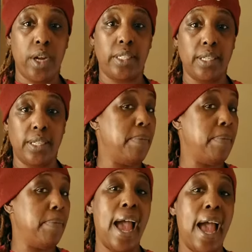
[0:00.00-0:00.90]
I'm
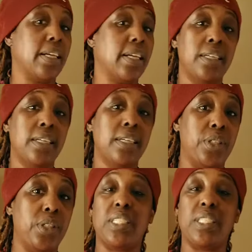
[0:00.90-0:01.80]
not good with
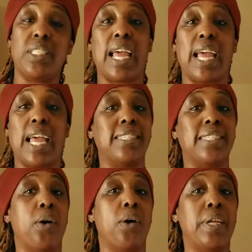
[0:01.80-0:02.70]
torch, y'all. I got so
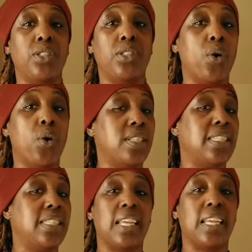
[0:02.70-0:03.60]
many torches in
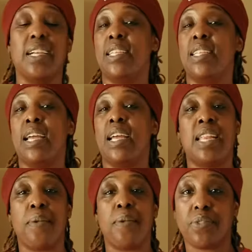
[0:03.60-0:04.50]
here. None of that
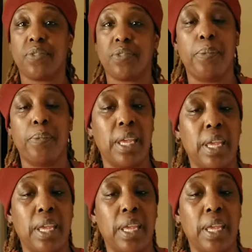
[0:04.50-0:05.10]
works for me.